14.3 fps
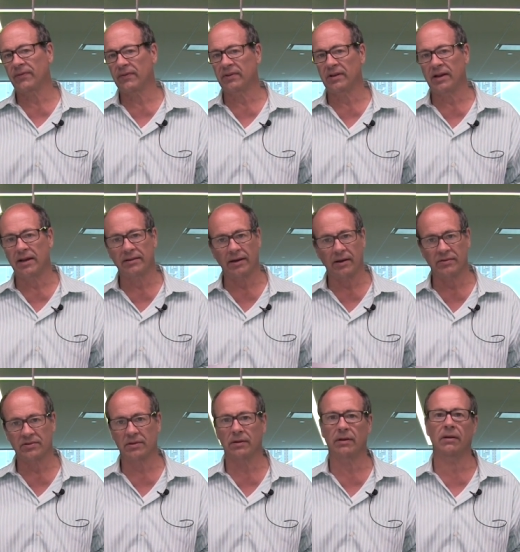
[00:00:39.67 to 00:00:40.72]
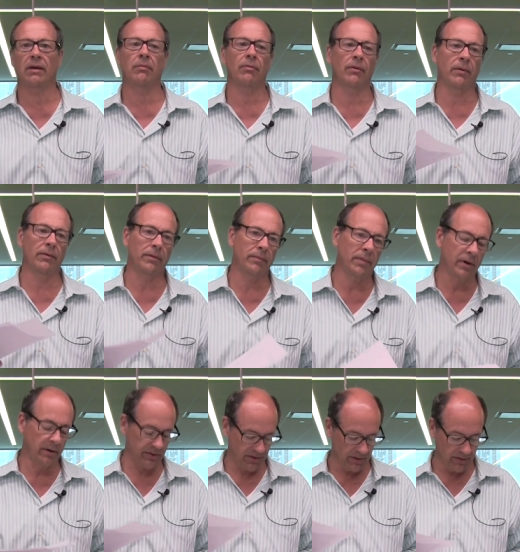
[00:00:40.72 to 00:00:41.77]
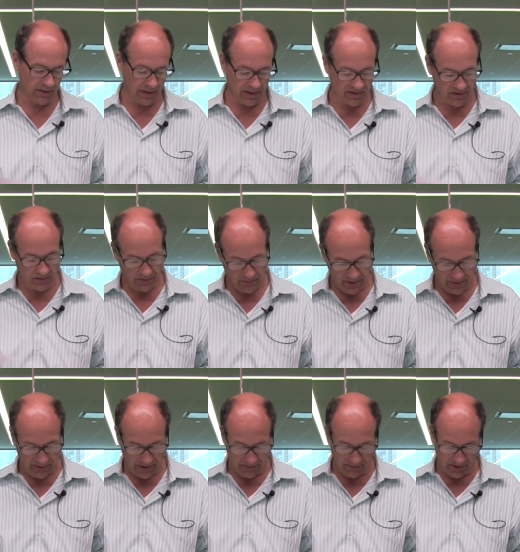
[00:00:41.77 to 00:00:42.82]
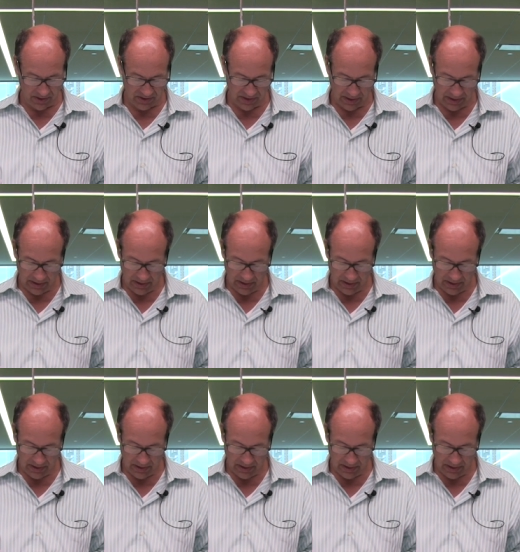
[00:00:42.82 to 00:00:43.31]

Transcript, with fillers: 59,000 in April and March. Okay, so three bad months.